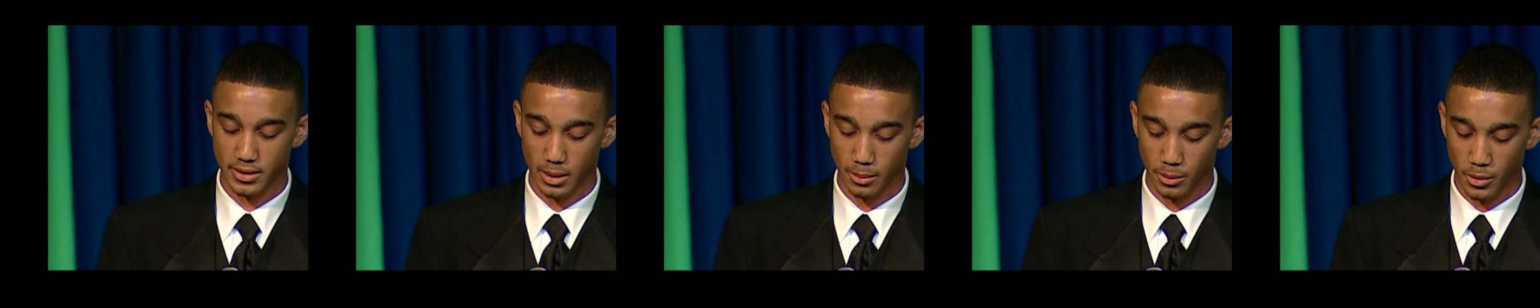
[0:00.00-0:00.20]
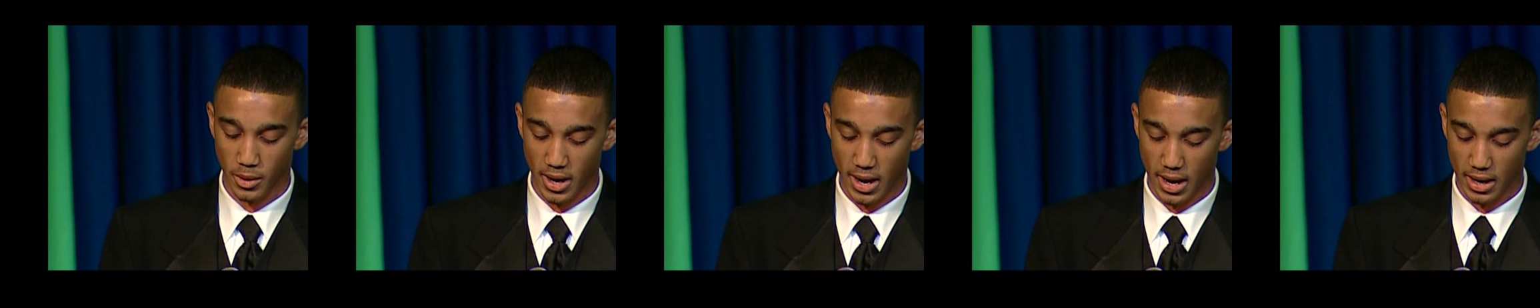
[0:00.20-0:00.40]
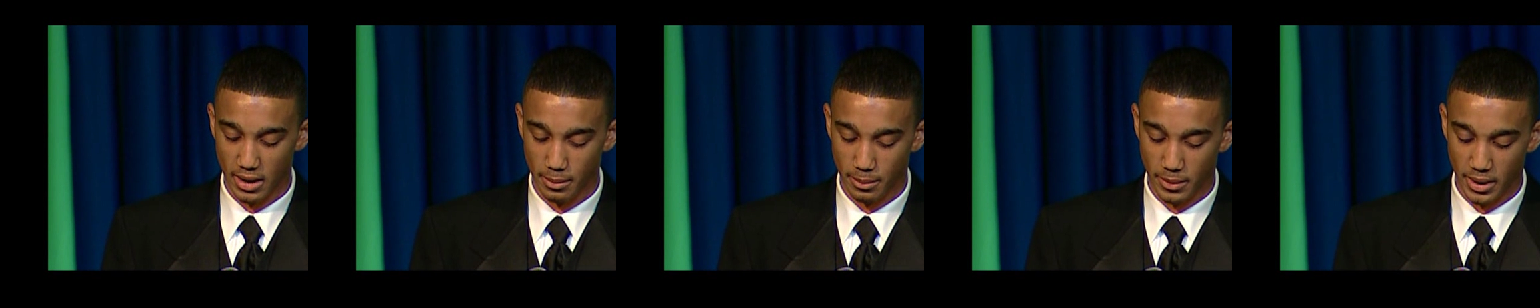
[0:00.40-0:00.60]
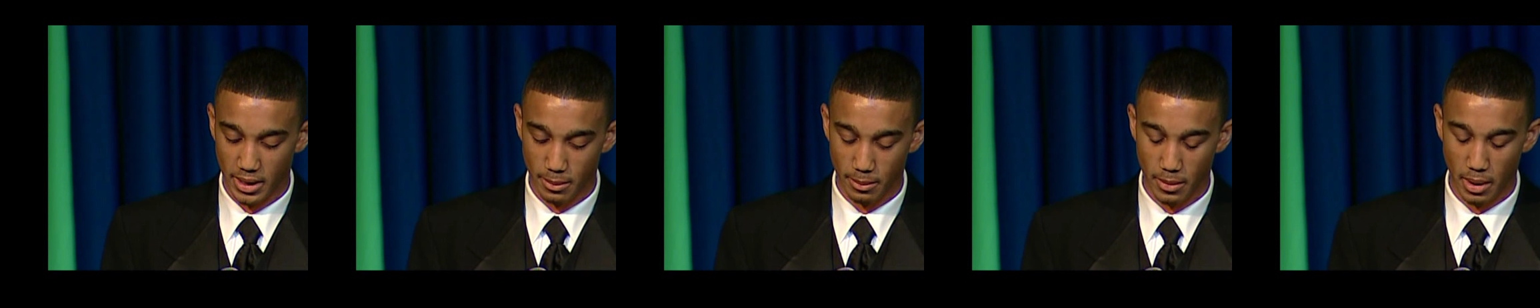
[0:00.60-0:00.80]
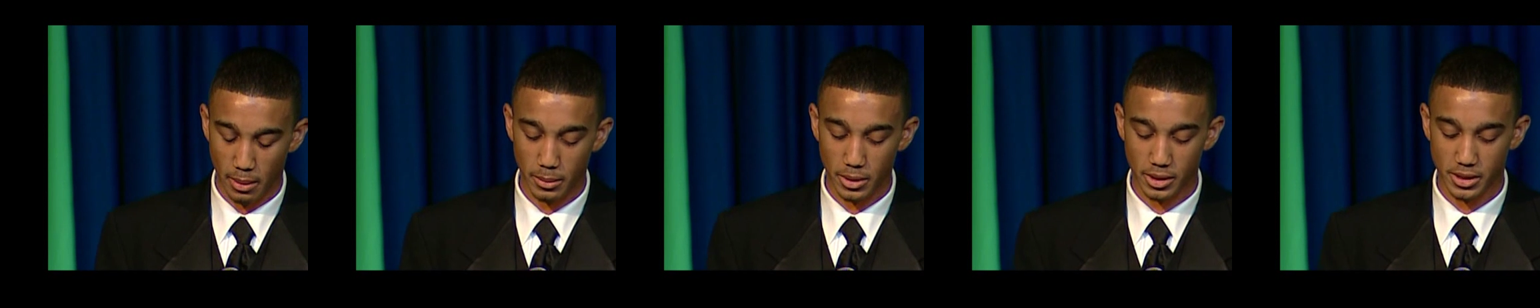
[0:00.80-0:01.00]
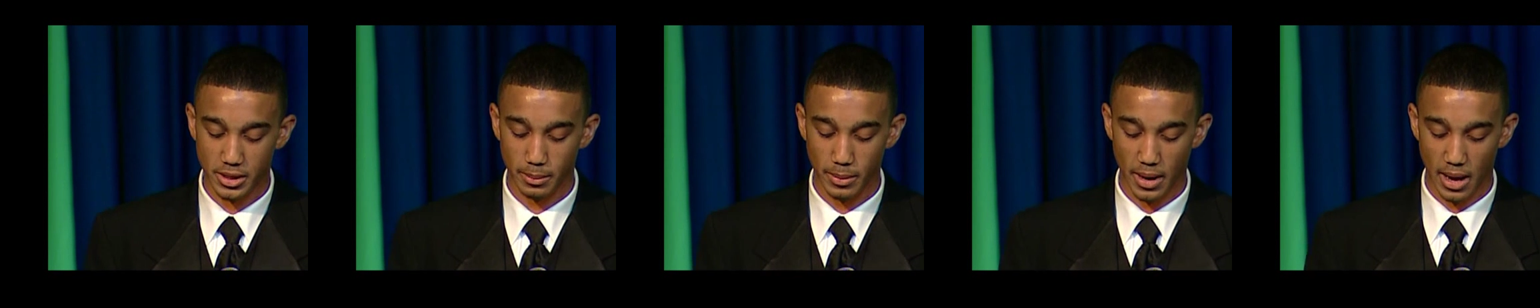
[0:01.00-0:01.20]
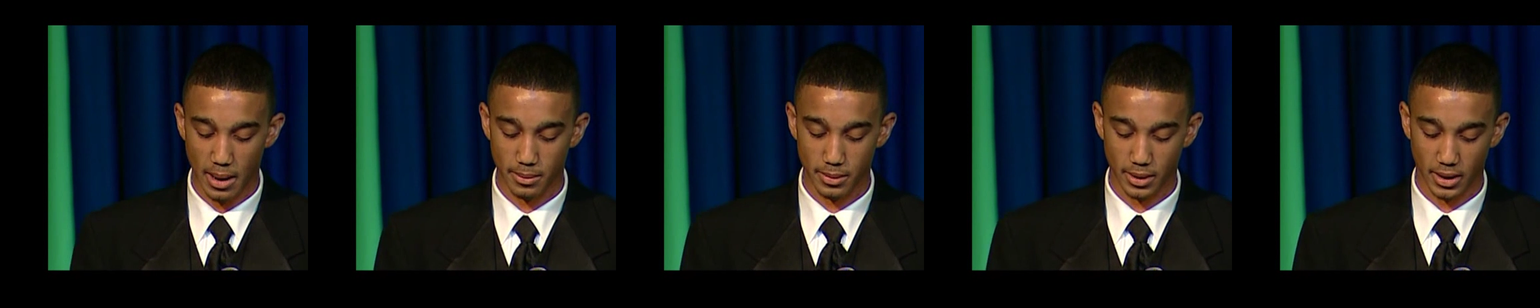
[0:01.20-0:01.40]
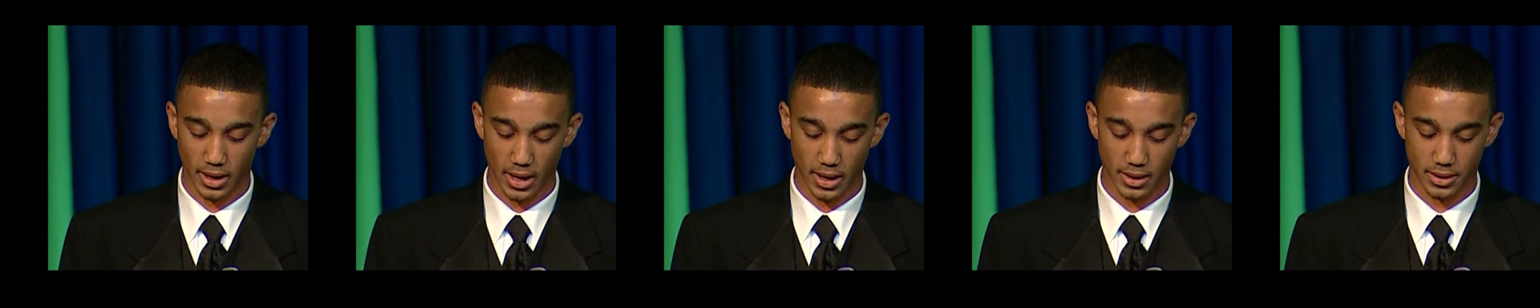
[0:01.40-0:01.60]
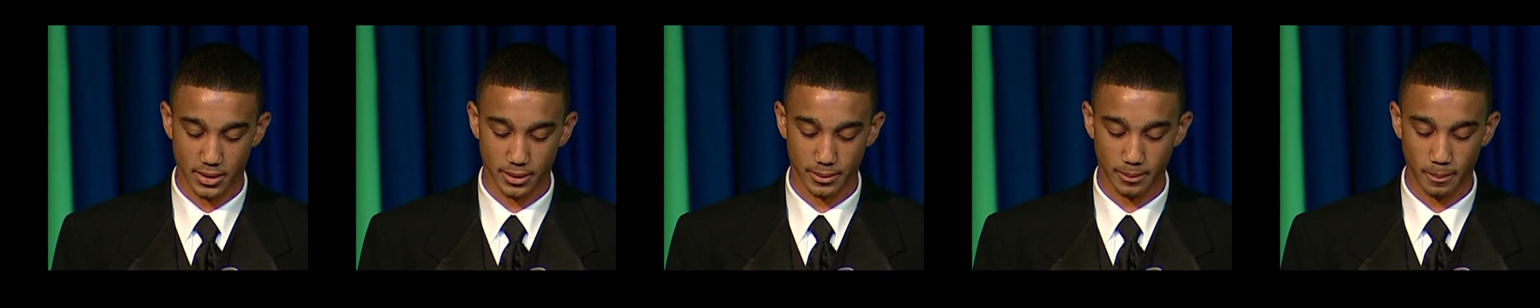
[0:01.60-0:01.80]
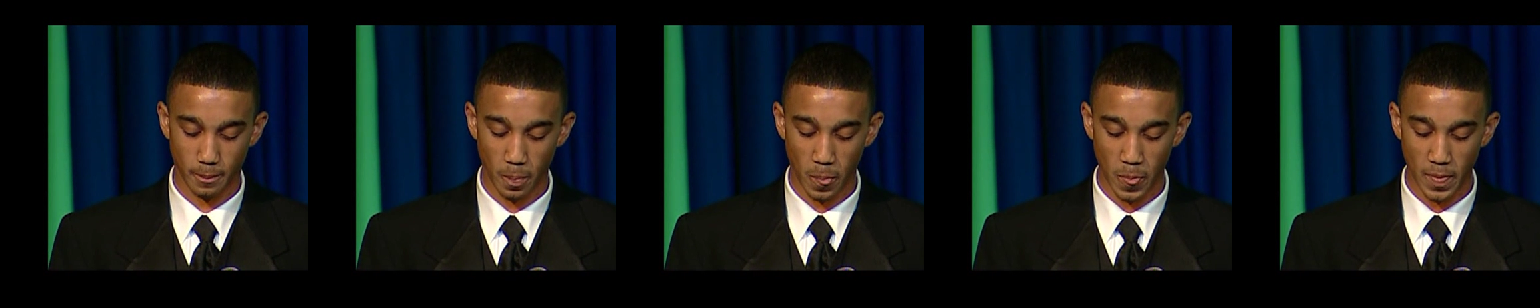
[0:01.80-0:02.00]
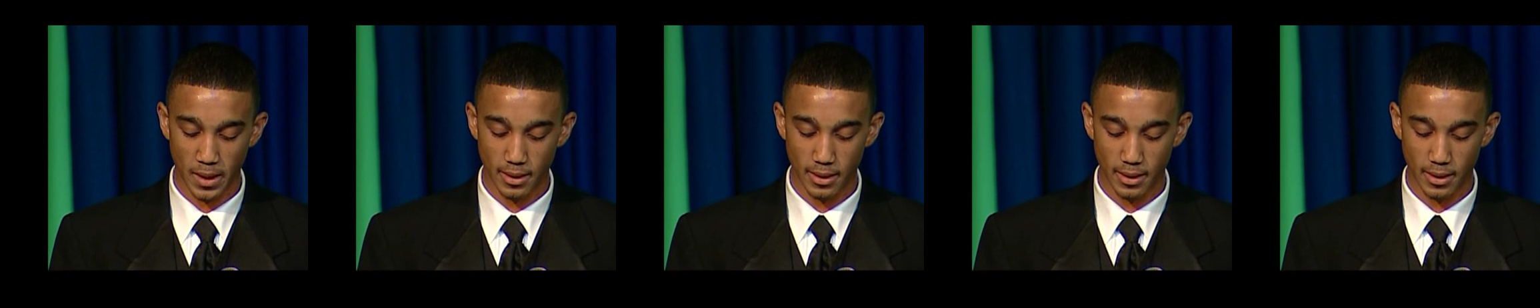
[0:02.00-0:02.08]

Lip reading: someone handed me a membership application.